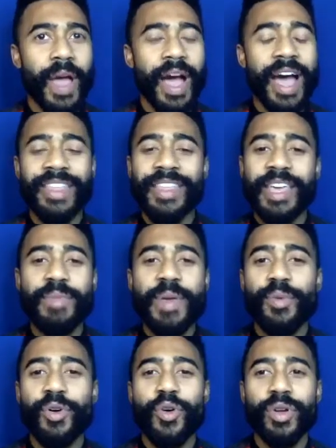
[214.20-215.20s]
I think
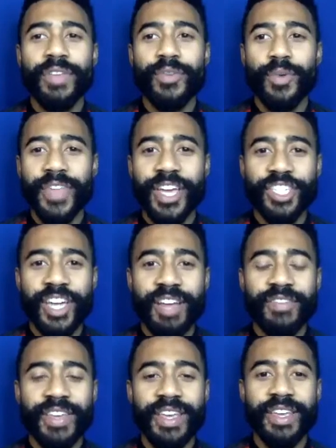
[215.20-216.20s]
people who are living with
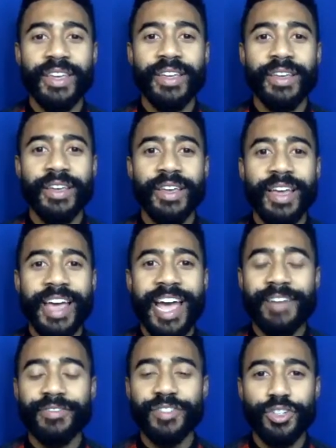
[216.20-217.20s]
HIV
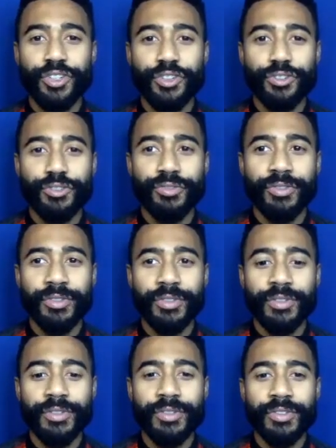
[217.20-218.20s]
have to
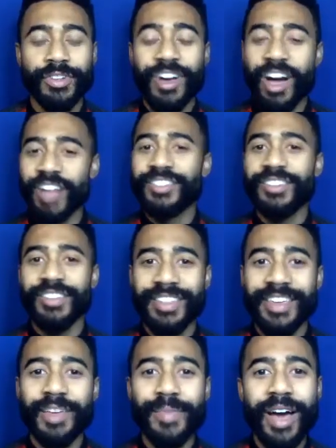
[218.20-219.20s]
constantly
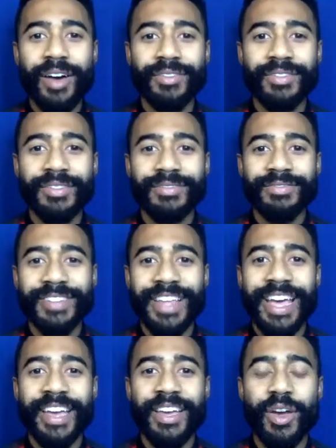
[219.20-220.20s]
think about.
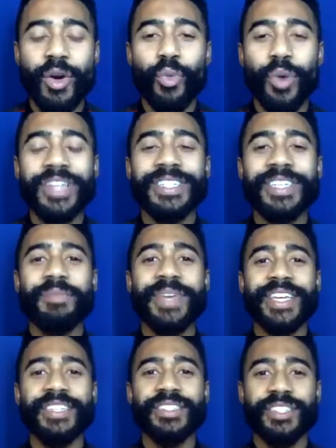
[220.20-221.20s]
Like, what does it
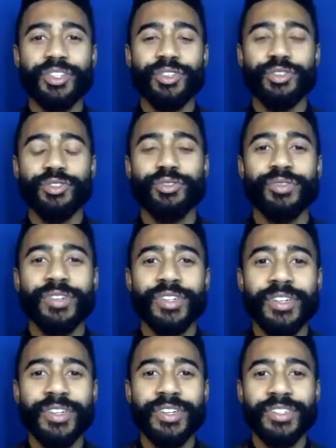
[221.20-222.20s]
mean to
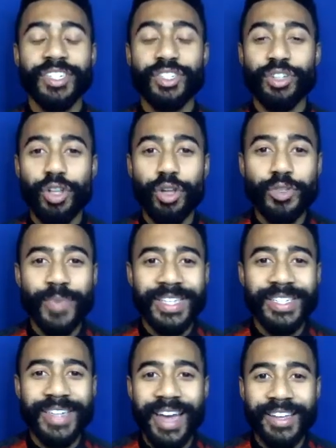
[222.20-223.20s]
disclose my
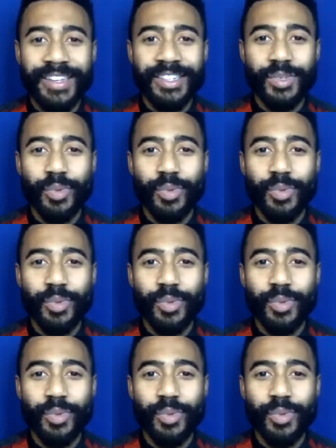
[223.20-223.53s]
status?